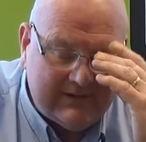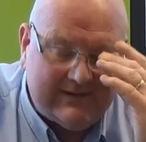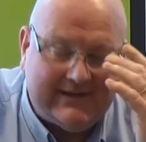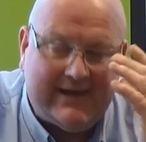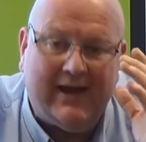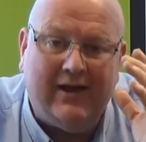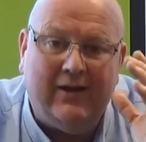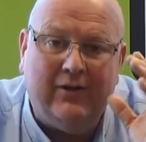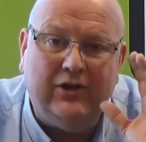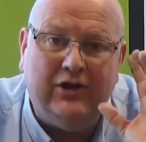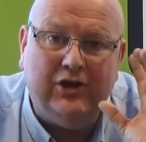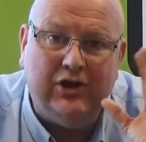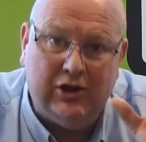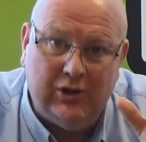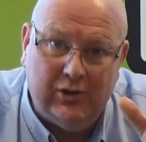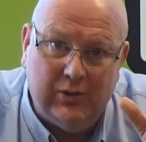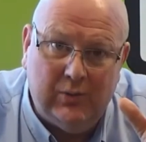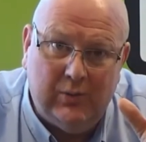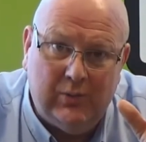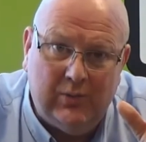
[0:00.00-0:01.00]
tell
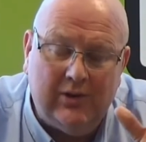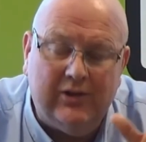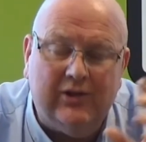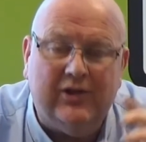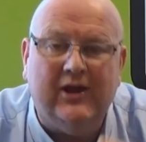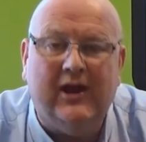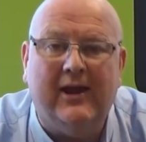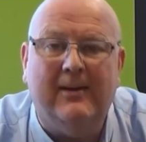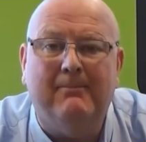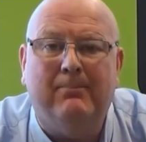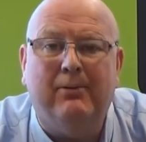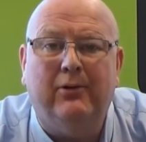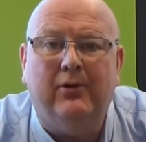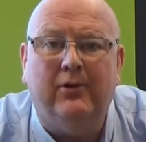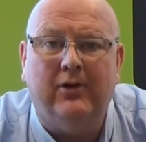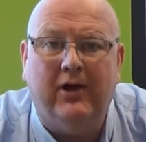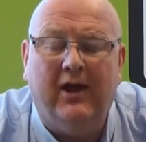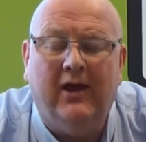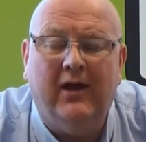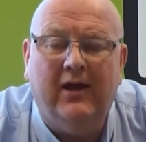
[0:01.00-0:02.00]
you, the
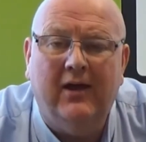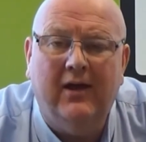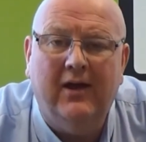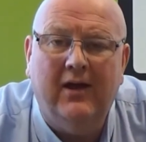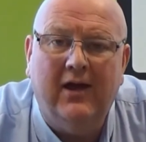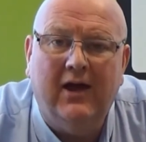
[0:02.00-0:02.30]
employer,